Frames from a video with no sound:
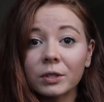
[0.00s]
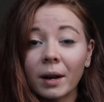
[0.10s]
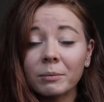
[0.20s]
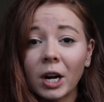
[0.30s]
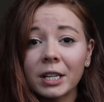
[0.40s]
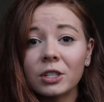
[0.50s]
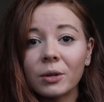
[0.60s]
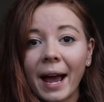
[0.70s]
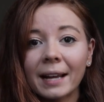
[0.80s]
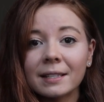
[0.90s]
So I'm trying to
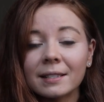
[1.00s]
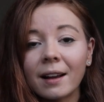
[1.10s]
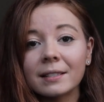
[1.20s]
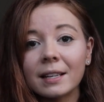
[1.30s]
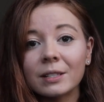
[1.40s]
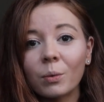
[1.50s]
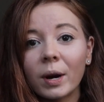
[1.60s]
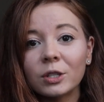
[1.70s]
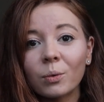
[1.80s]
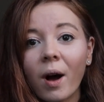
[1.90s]
do exercises
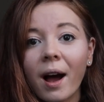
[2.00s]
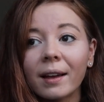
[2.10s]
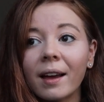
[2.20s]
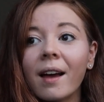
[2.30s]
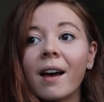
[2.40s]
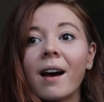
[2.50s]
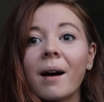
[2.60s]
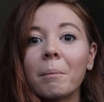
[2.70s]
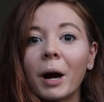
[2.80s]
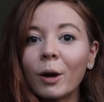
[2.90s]
which work
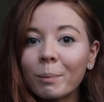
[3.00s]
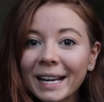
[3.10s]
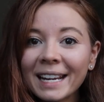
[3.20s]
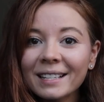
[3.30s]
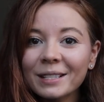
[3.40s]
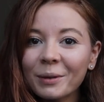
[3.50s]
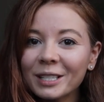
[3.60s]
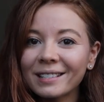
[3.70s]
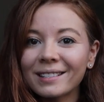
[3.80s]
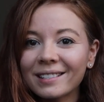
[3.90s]
my obliques,
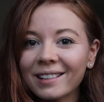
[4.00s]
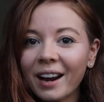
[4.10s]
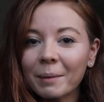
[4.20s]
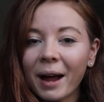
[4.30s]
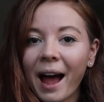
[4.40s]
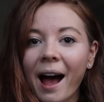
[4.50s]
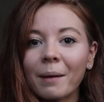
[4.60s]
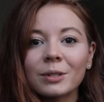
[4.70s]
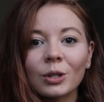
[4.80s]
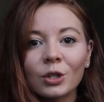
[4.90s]
which is the side of my
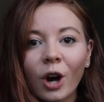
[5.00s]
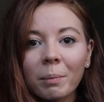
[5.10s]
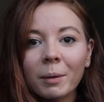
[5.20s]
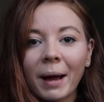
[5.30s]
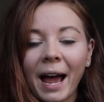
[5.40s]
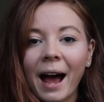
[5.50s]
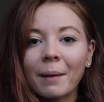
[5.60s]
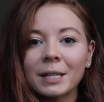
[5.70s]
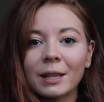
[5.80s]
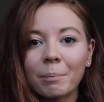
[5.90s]
abs, the top of my
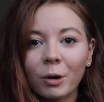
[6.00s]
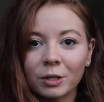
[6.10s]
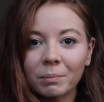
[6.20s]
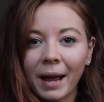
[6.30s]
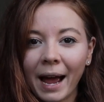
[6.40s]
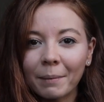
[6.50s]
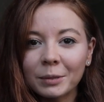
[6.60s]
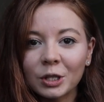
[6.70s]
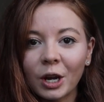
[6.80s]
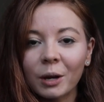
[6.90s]
abs, and the bottom of my
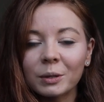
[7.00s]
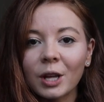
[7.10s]
abs too.